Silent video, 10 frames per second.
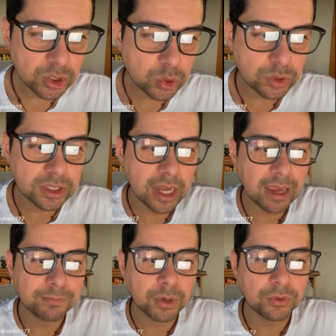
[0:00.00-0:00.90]
to
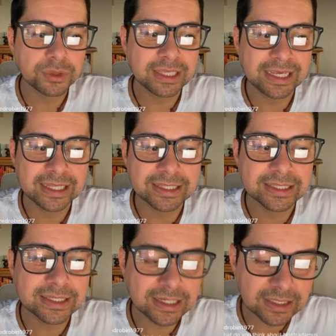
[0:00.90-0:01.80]
deny both the
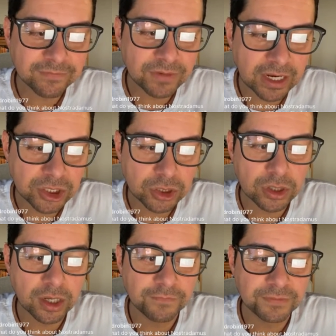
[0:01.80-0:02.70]
instinctive
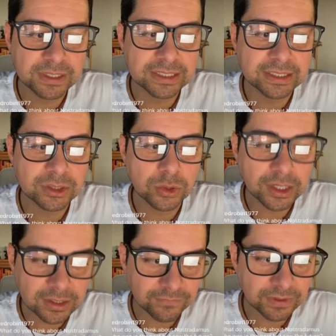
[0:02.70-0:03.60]
nature of
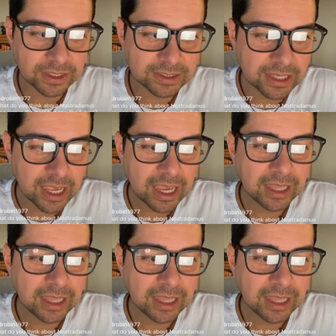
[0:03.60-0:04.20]
destructiveness